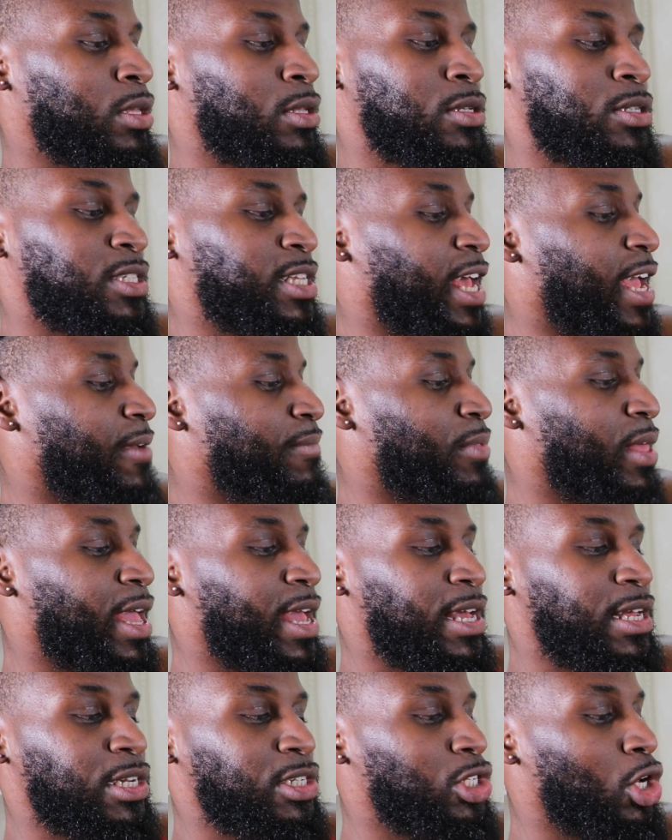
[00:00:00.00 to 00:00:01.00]
Same
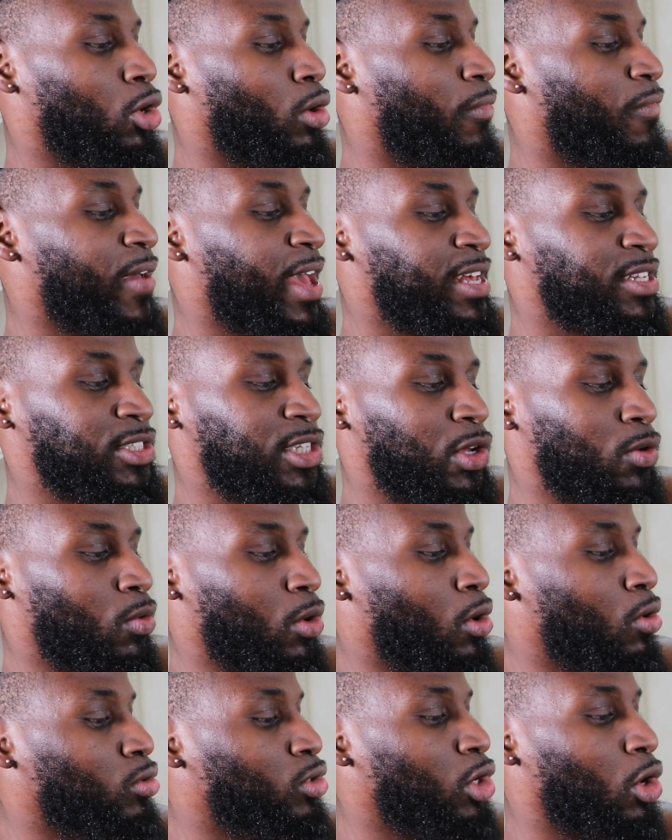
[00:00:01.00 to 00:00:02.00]
thing. Total fat
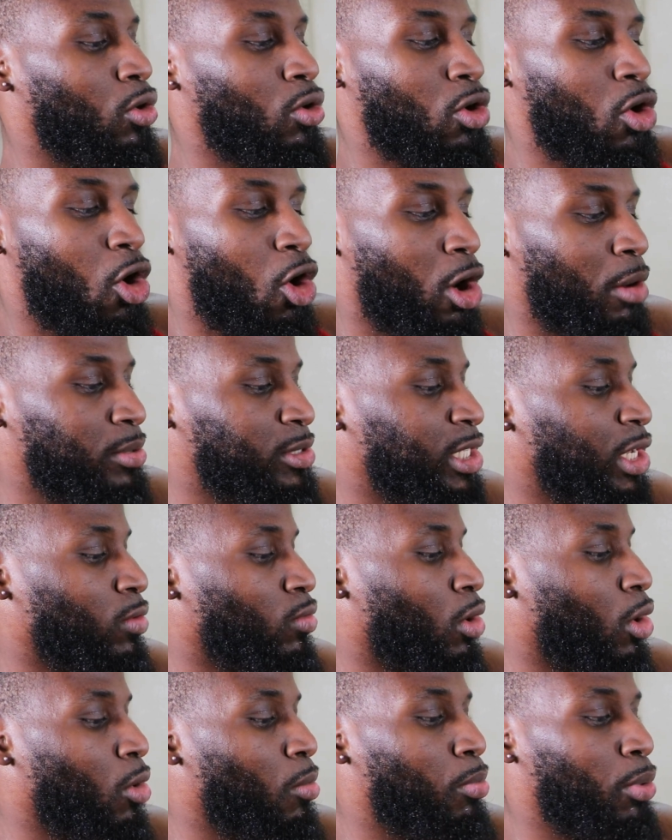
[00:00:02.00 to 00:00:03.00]
0, total carb
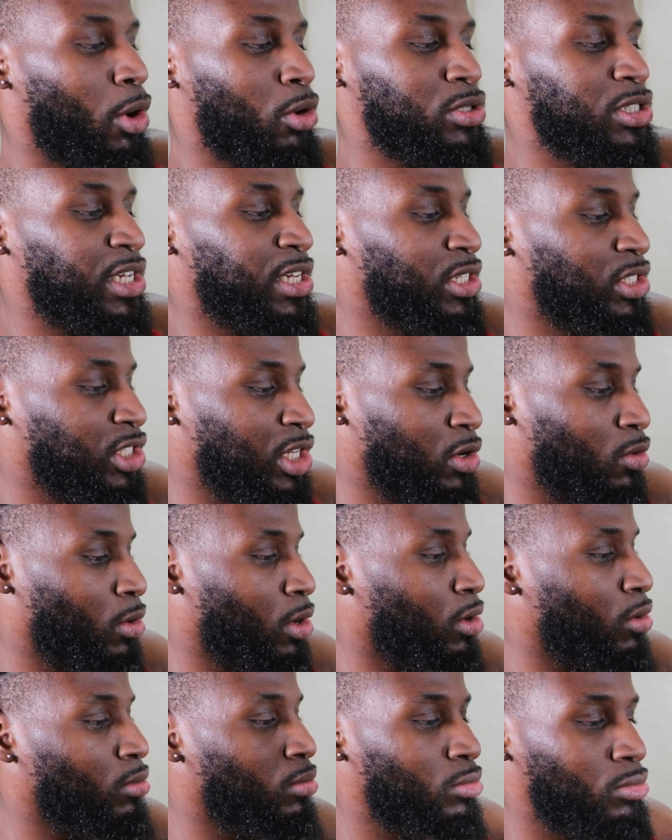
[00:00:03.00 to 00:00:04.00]
0, protein
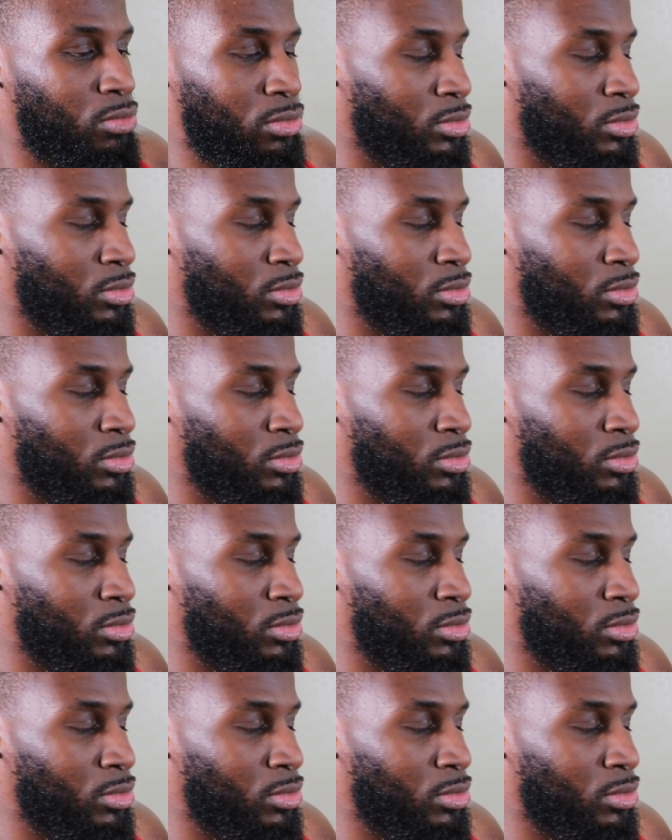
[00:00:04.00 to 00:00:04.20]
0.